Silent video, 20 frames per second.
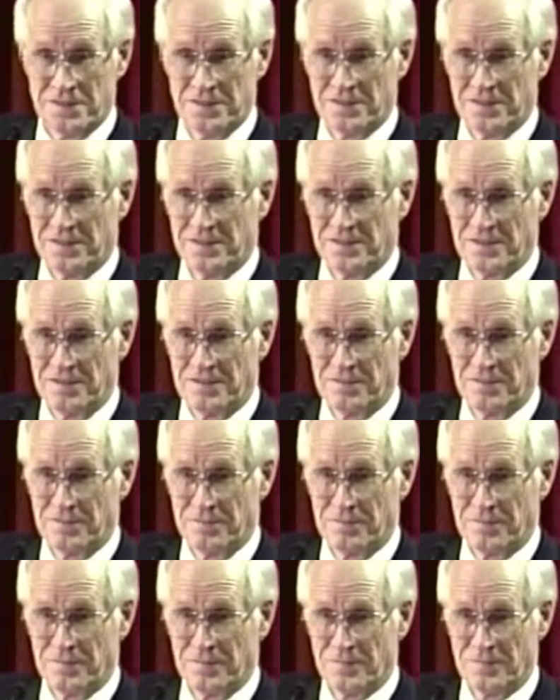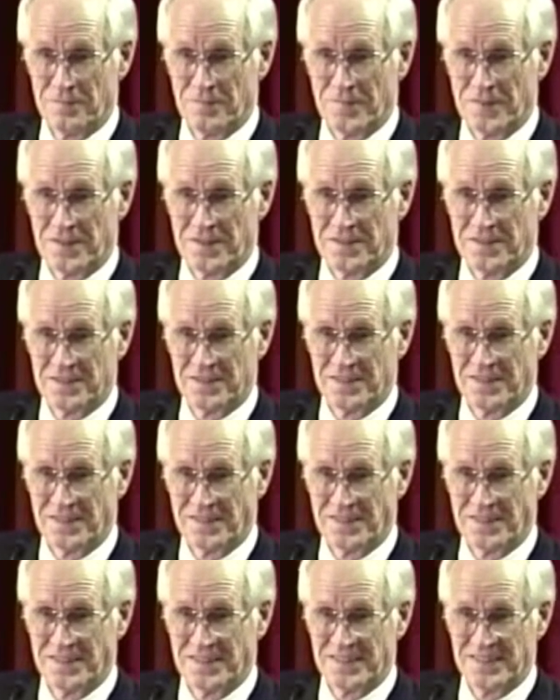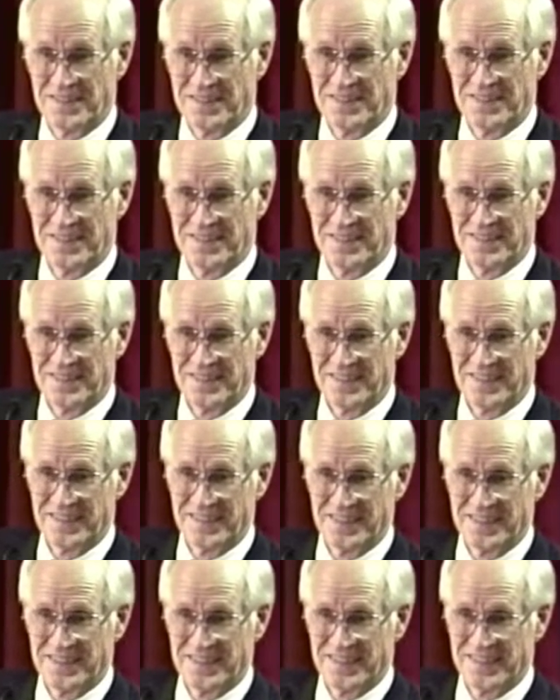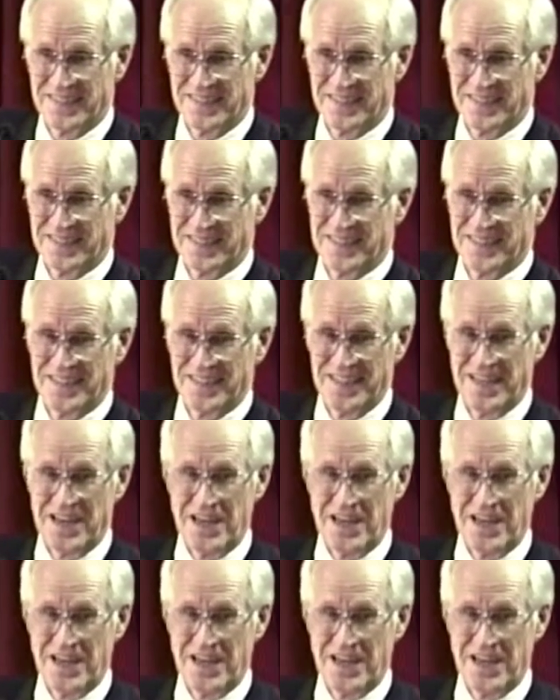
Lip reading: Nobody speaks.